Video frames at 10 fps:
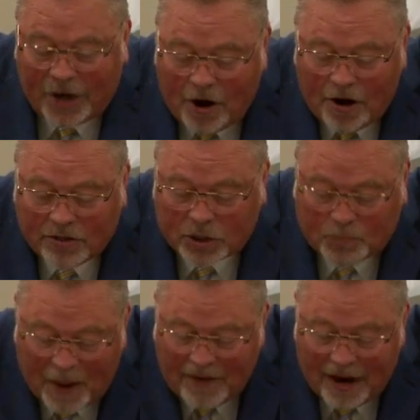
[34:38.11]
eternal
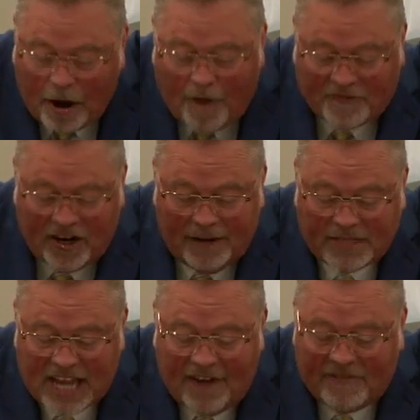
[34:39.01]
spirit offered
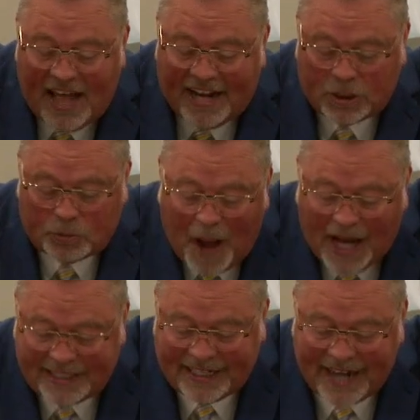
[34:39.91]
himself without
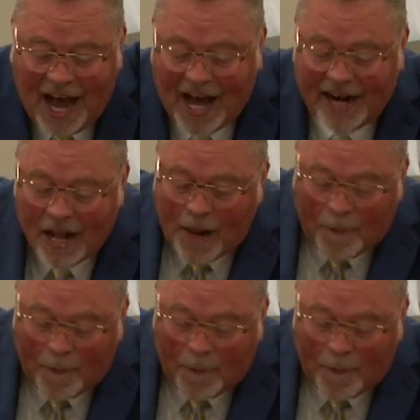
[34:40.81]
spot to God